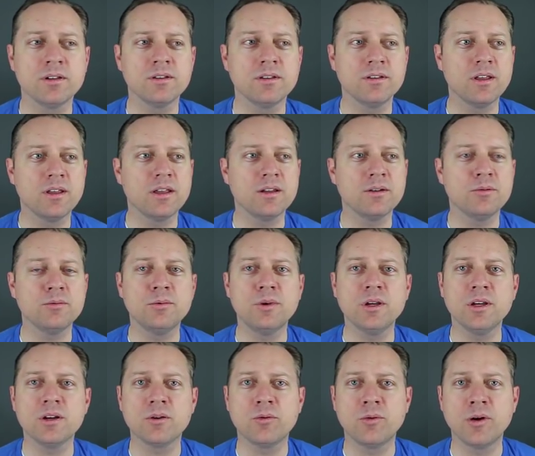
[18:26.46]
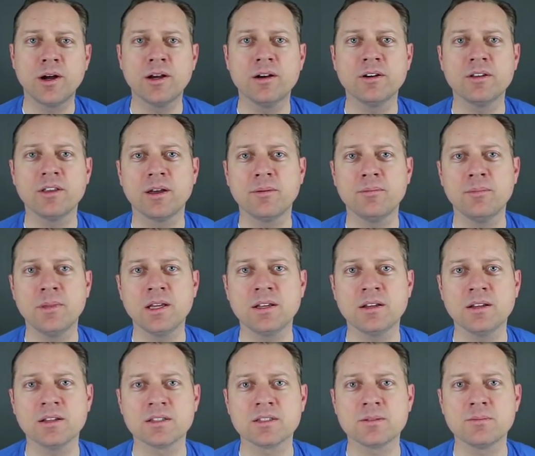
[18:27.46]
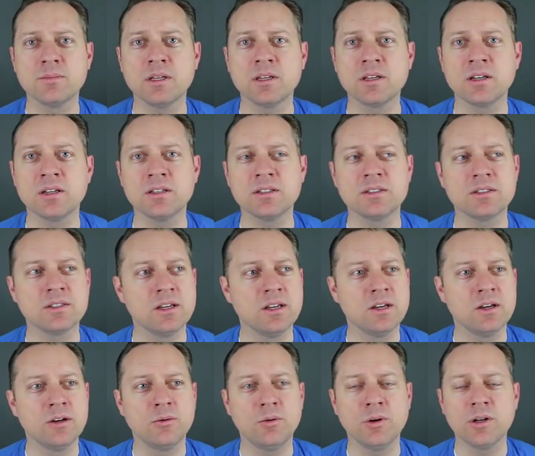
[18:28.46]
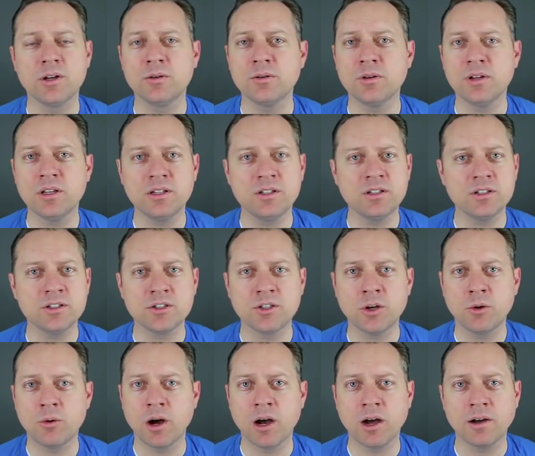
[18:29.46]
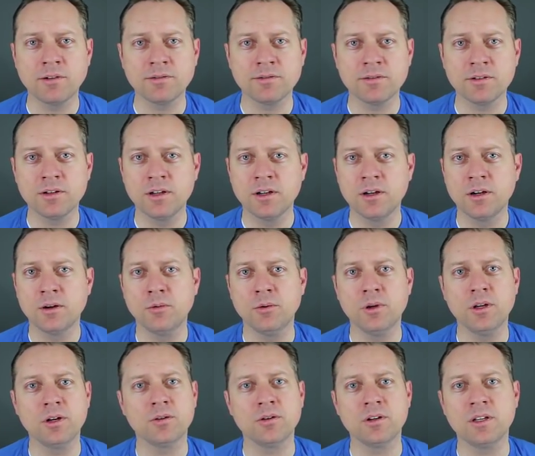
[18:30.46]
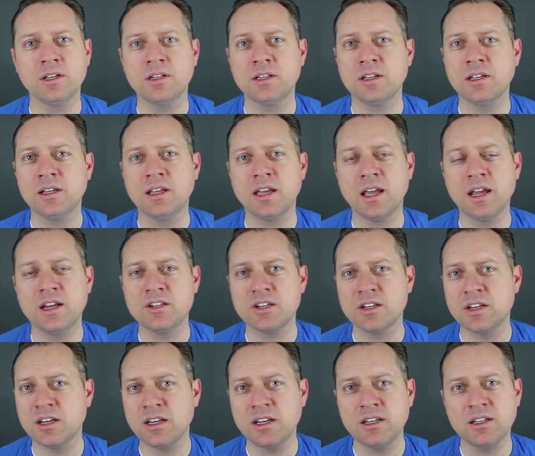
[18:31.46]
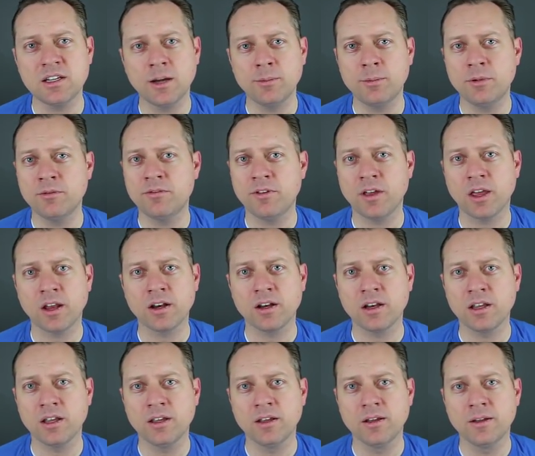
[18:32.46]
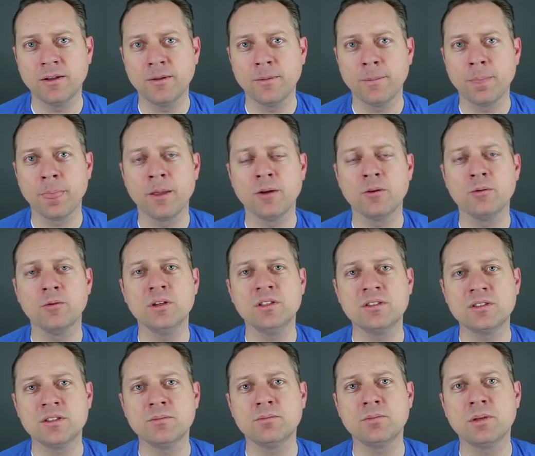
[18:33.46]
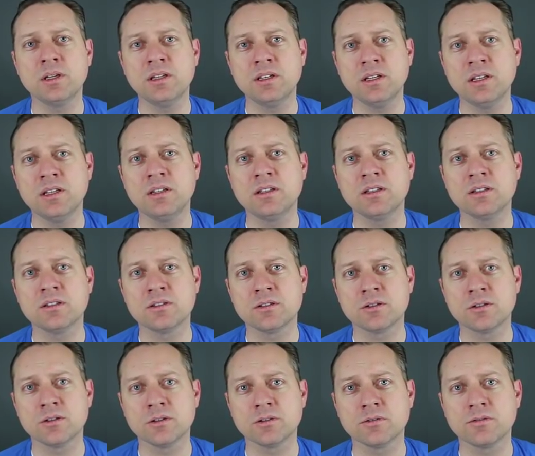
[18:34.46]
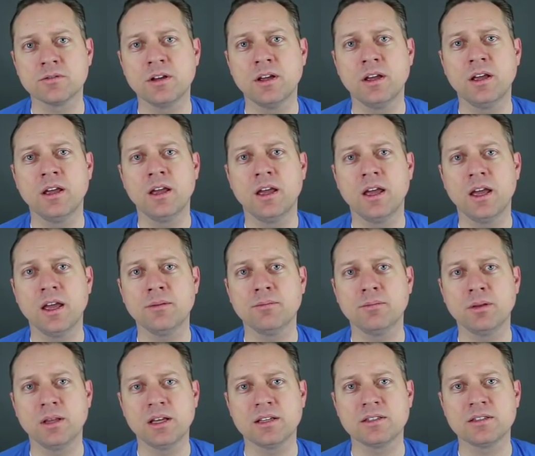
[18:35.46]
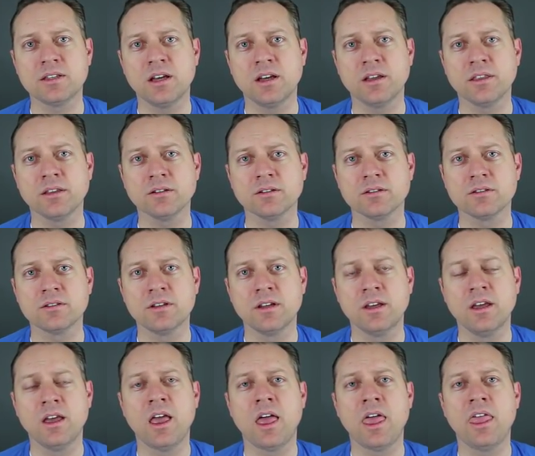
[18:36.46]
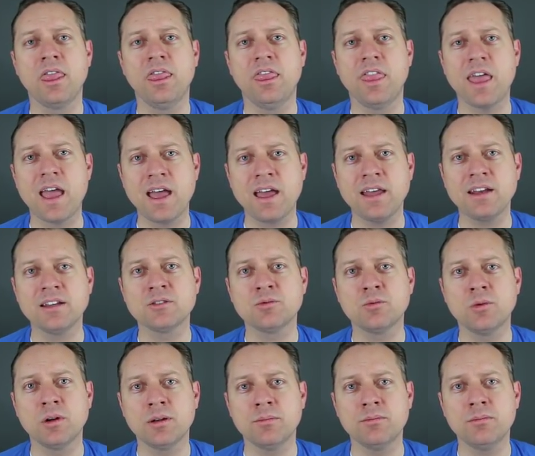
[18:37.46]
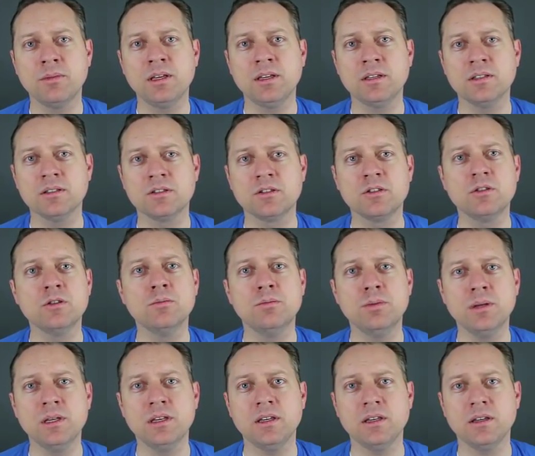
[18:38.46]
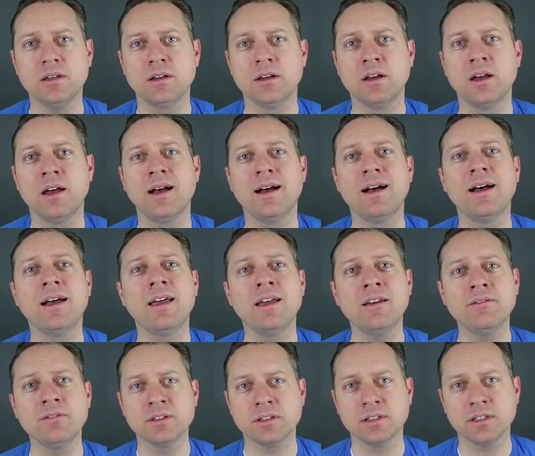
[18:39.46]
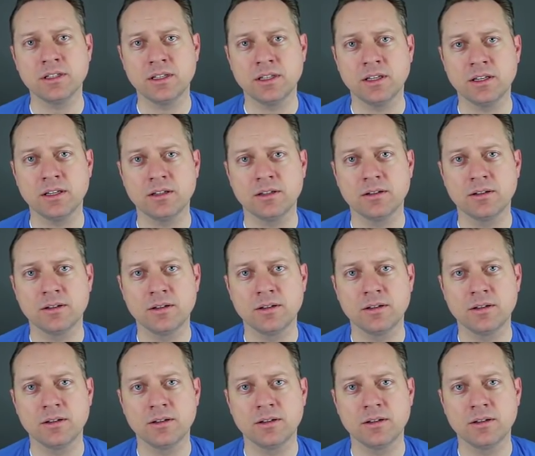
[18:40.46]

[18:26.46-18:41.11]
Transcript: then we acquire that meekness because we don't need to show off, we don't need to engage in any type of vanity, we simply need to serve and bless others. That is what it means to be a heavenly king